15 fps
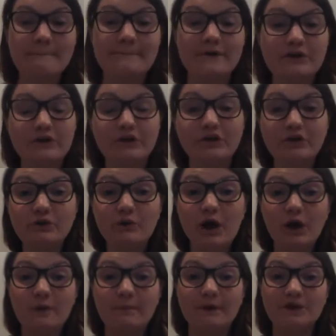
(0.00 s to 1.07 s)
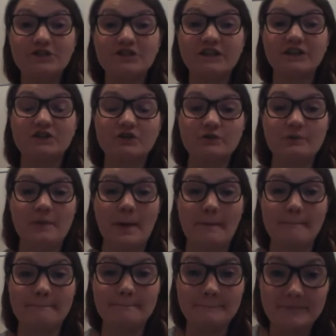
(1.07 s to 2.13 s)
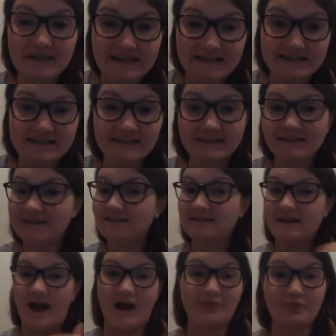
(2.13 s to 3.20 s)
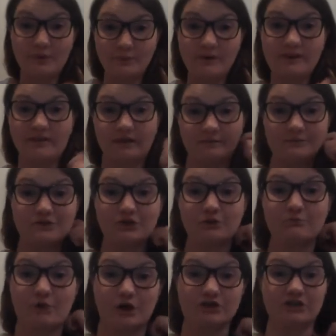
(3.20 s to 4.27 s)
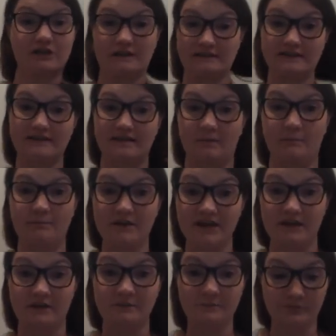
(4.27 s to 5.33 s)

but you are marching to the beat, not the rhythms. You're marching to the beat.